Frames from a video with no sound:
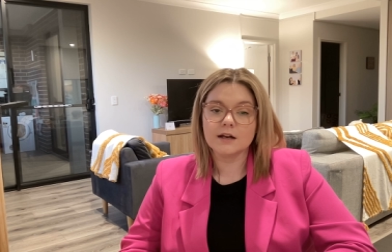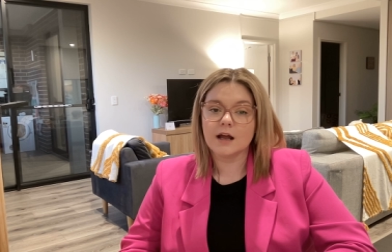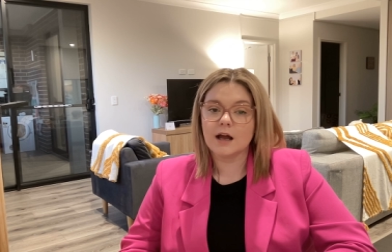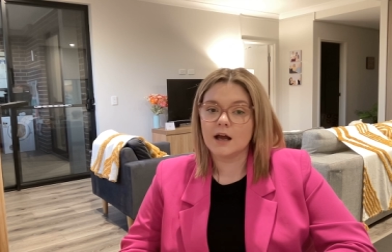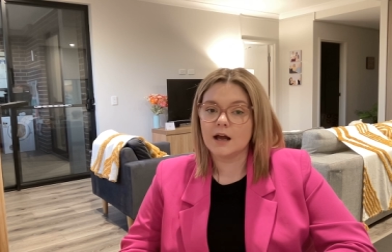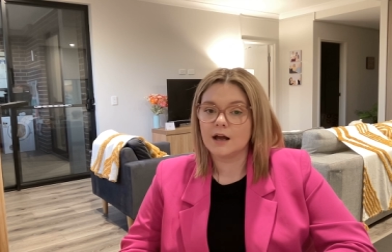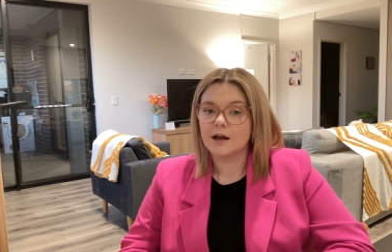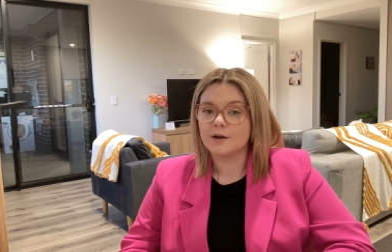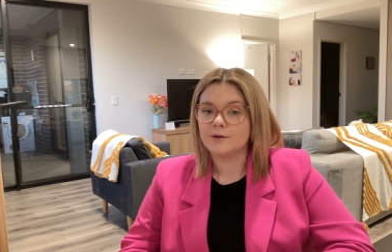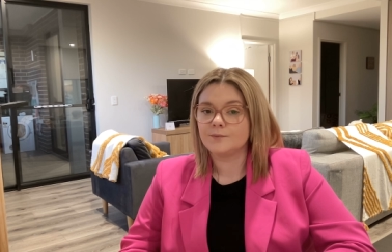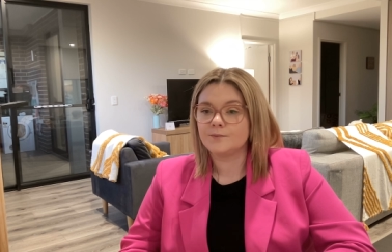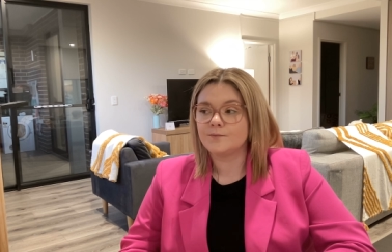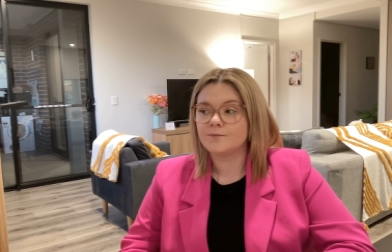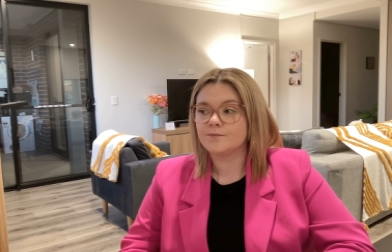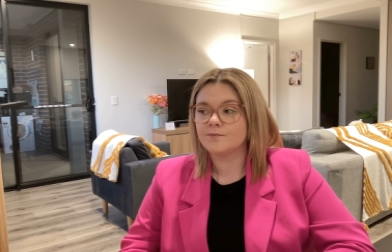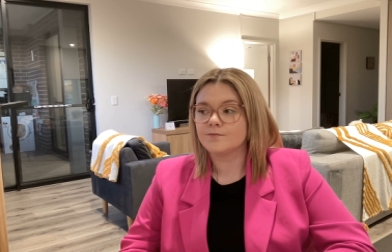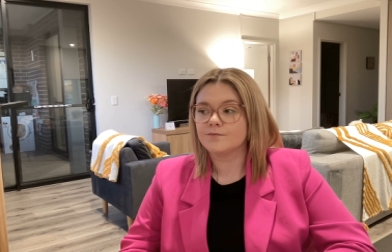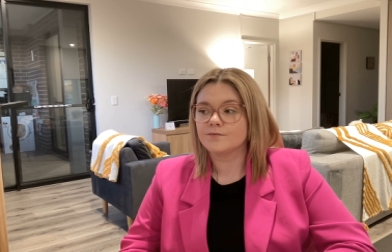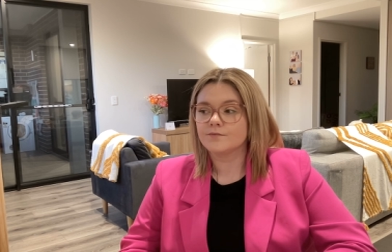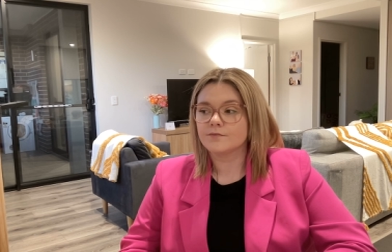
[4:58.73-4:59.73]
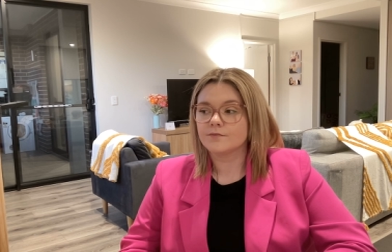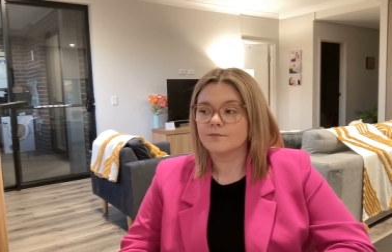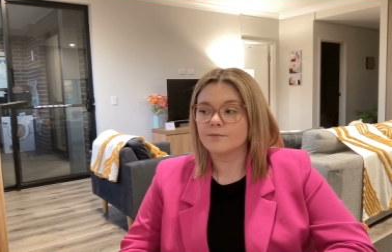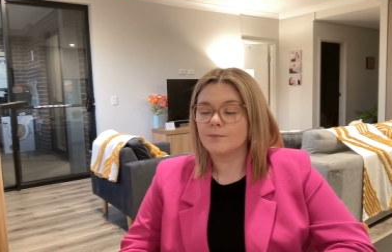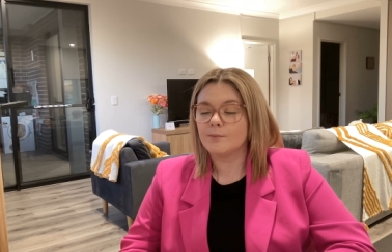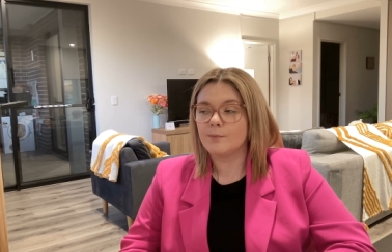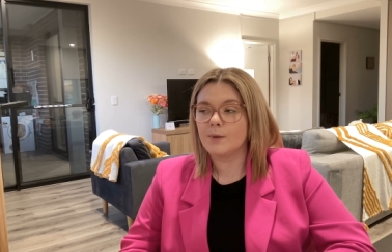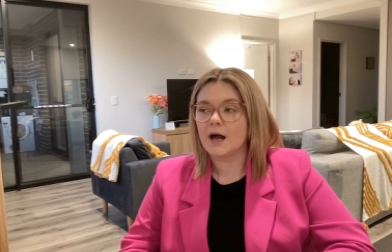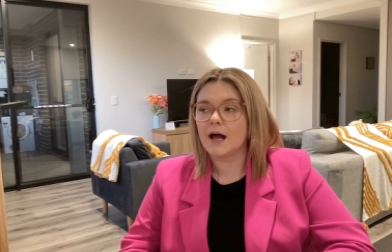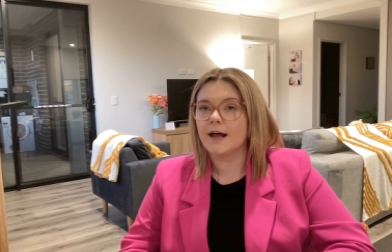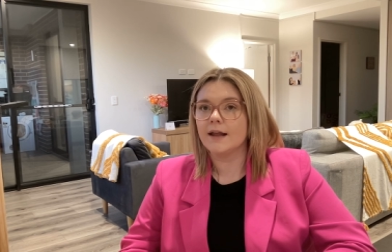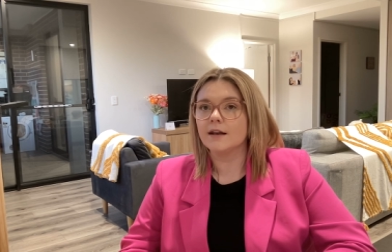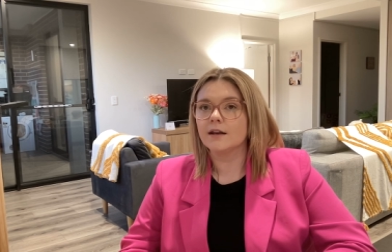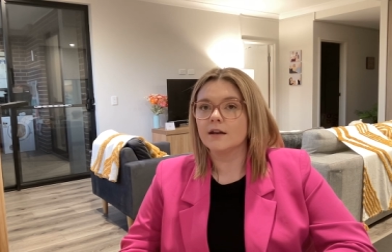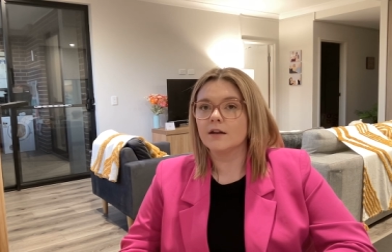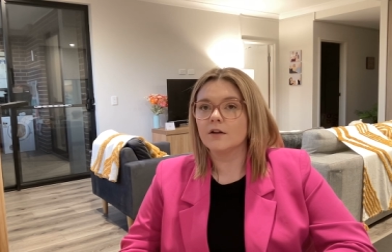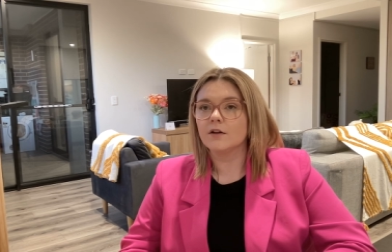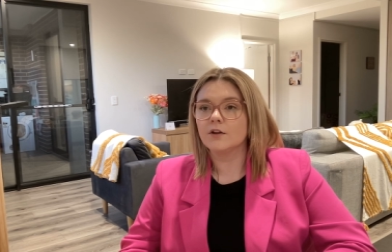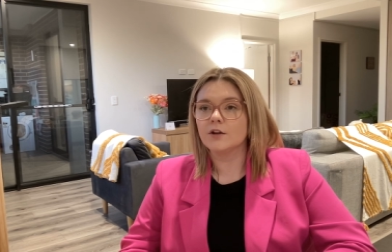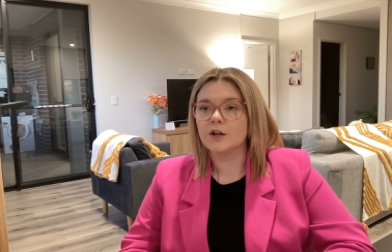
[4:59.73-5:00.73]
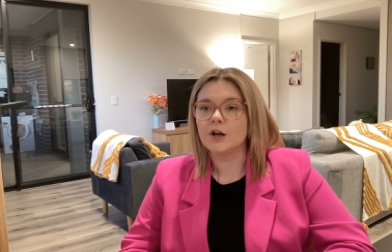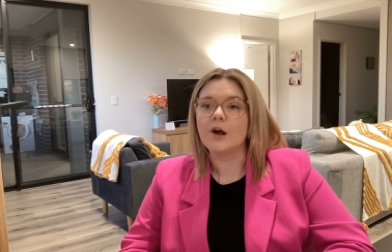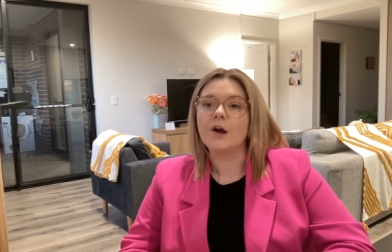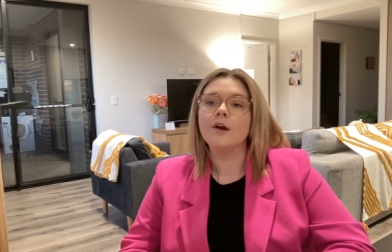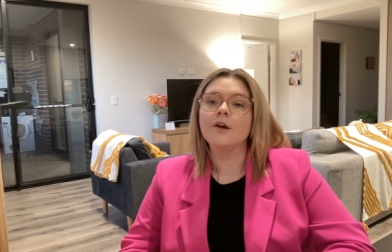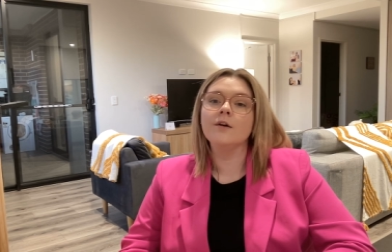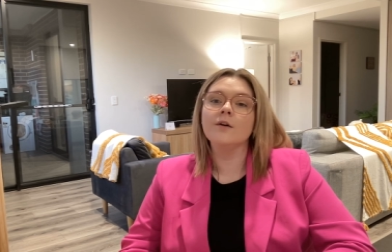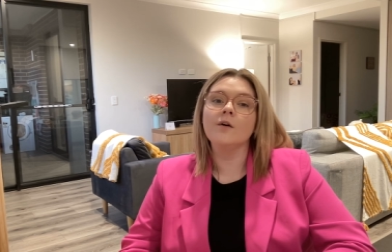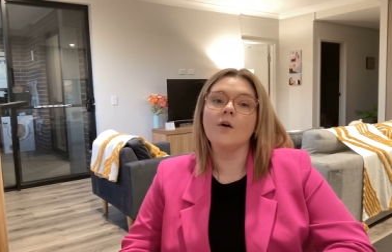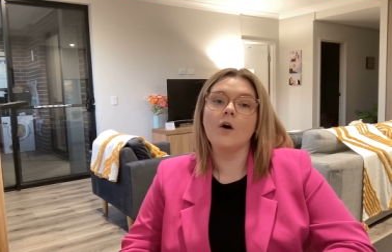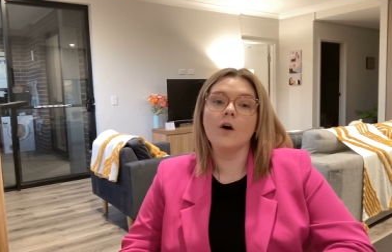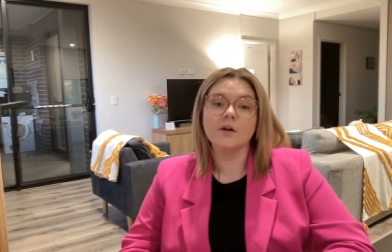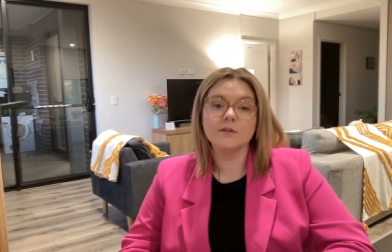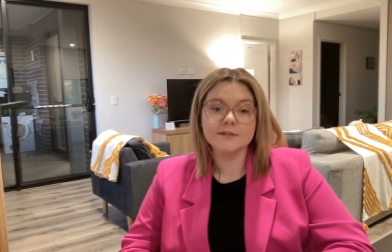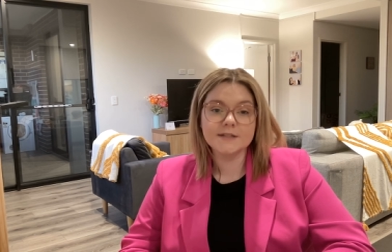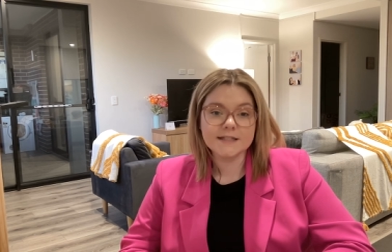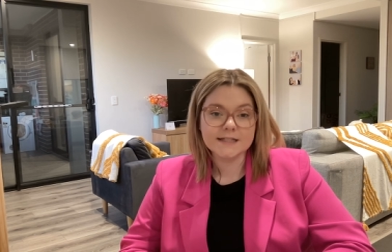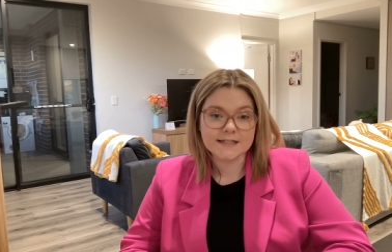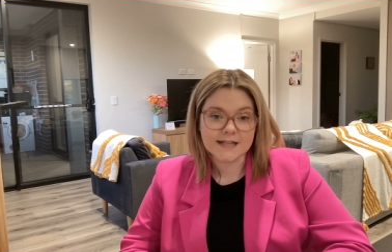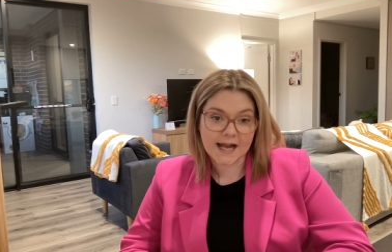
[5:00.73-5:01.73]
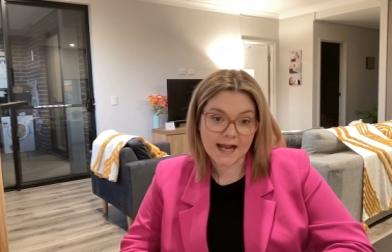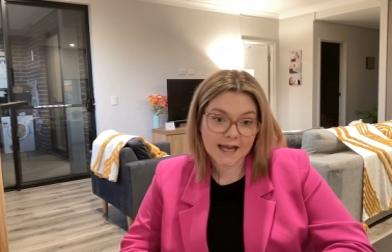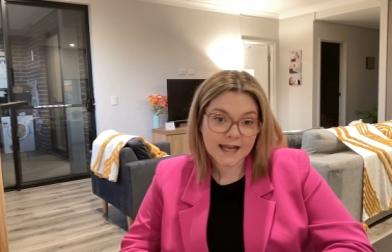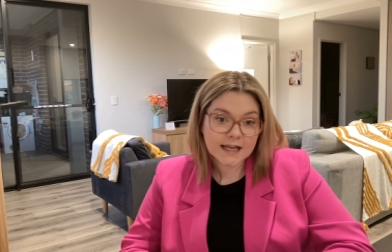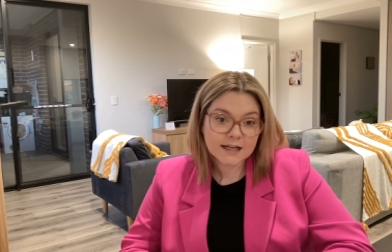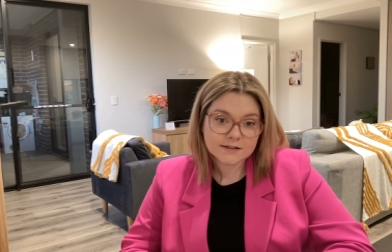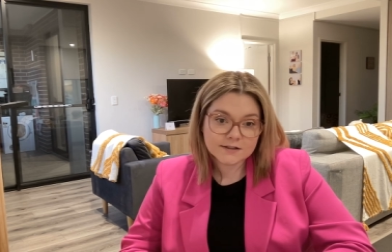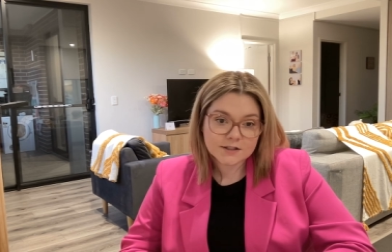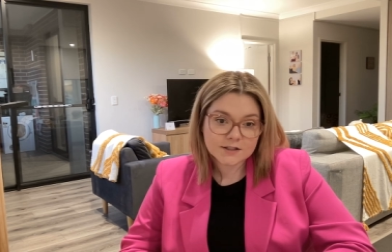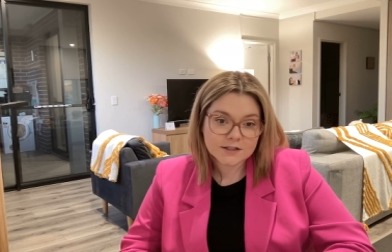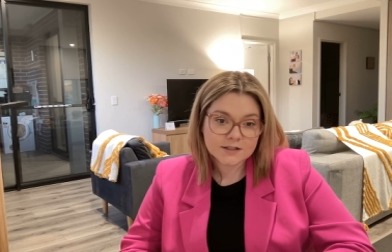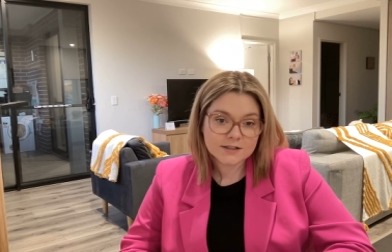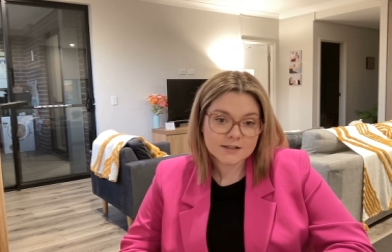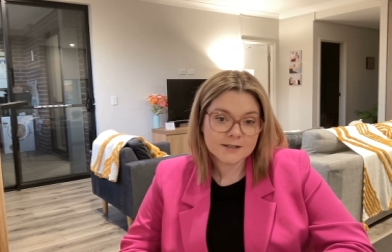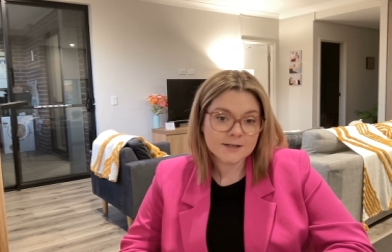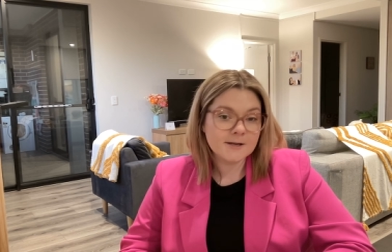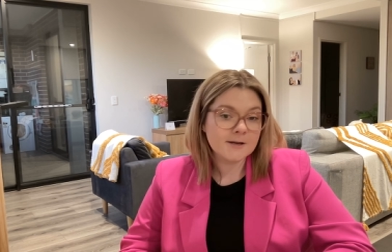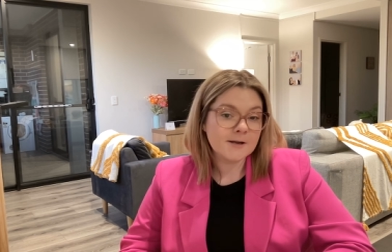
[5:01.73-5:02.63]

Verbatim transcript: Um, but, you know, on stage,